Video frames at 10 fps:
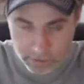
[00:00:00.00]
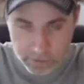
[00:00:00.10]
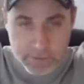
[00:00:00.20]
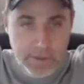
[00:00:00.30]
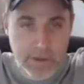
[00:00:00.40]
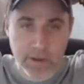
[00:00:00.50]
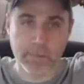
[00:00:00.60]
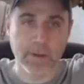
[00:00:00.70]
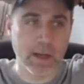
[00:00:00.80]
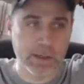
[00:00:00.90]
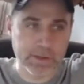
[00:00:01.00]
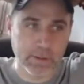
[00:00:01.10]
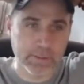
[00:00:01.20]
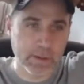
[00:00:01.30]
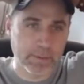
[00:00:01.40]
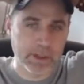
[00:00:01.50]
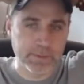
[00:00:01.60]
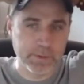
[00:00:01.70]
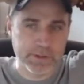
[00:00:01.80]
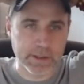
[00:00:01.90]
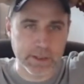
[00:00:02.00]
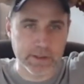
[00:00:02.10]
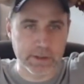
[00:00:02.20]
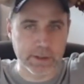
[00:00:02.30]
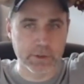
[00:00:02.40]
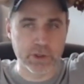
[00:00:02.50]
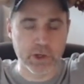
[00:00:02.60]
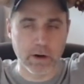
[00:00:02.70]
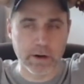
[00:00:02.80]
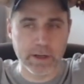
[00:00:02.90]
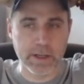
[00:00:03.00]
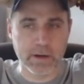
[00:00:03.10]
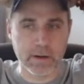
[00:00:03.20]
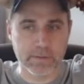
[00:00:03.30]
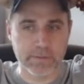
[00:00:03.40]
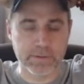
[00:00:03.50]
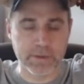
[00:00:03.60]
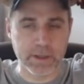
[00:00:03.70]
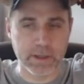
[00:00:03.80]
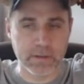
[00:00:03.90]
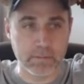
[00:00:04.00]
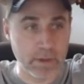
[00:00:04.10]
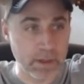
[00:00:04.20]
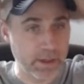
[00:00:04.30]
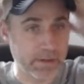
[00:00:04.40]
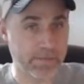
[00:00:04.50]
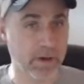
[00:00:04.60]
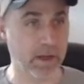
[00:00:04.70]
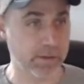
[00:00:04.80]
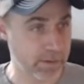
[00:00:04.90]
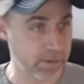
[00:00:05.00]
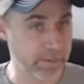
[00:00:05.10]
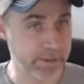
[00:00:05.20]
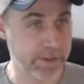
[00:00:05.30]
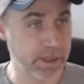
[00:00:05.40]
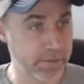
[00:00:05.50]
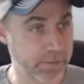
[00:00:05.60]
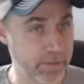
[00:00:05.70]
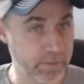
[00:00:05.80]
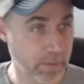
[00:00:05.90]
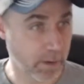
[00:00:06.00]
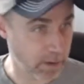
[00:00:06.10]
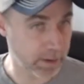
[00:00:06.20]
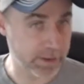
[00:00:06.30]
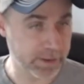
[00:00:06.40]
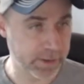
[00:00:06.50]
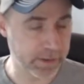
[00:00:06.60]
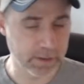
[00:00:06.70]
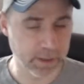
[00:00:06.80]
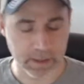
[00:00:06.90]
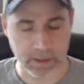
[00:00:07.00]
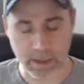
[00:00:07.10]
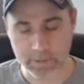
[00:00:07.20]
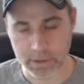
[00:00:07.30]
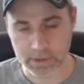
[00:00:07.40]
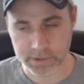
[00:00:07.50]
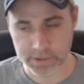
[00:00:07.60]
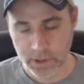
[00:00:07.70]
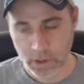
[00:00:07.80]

to me at my last company, Pledge Music, that the majority of the media files that we received from artists and labels